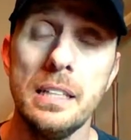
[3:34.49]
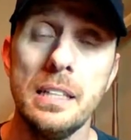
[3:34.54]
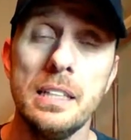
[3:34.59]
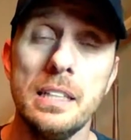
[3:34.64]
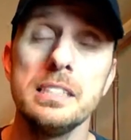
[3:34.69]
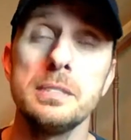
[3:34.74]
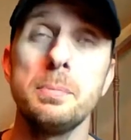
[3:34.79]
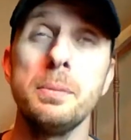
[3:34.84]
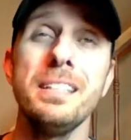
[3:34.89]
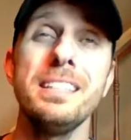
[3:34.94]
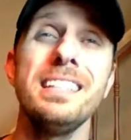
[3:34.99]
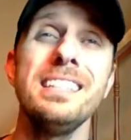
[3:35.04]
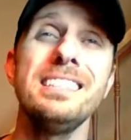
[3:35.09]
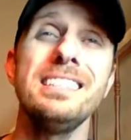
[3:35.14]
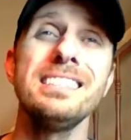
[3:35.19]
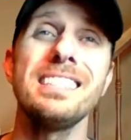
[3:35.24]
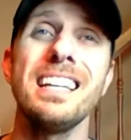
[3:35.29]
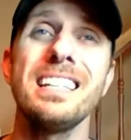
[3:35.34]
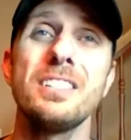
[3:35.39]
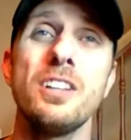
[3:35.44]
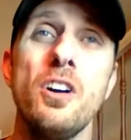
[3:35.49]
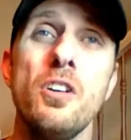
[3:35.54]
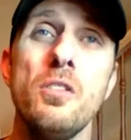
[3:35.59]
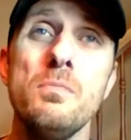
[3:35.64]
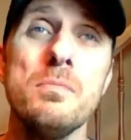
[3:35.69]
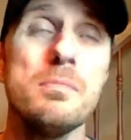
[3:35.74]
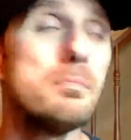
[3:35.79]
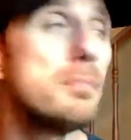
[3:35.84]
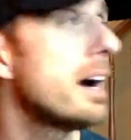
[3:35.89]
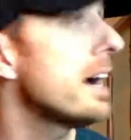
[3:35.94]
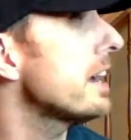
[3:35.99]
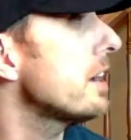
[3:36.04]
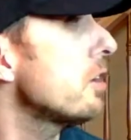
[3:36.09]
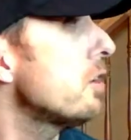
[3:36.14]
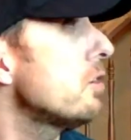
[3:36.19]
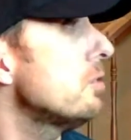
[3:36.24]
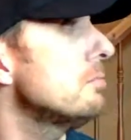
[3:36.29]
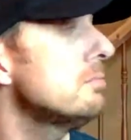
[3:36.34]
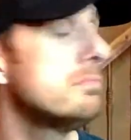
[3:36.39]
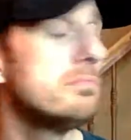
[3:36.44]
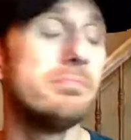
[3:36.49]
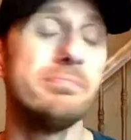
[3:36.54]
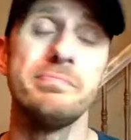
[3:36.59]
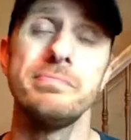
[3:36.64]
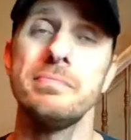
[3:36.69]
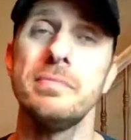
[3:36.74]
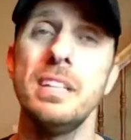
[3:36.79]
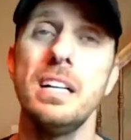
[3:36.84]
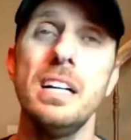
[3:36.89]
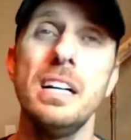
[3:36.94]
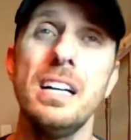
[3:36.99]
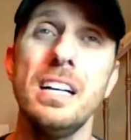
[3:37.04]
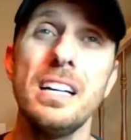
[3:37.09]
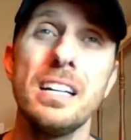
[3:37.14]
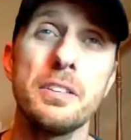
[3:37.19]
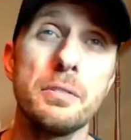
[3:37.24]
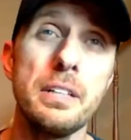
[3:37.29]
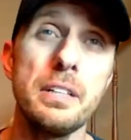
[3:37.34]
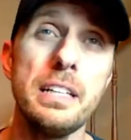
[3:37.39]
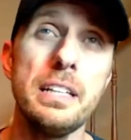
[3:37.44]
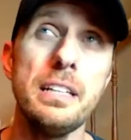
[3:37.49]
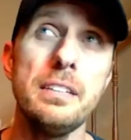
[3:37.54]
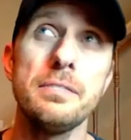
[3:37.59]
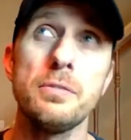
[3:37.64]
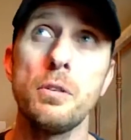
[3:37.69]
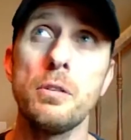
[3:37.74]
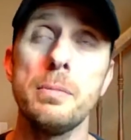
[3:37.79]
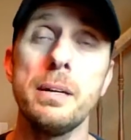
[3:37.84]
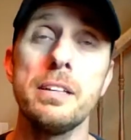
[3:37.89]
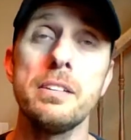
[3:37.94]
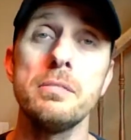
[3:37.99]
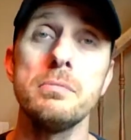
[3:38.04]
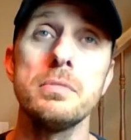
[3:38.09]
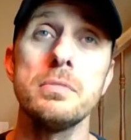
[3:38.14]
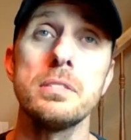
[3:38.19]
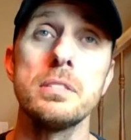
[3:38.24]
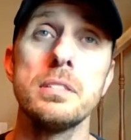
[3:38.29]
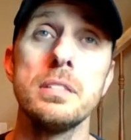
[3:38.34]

It's a pretty decent sized home. My home, uh, three four bedrooms.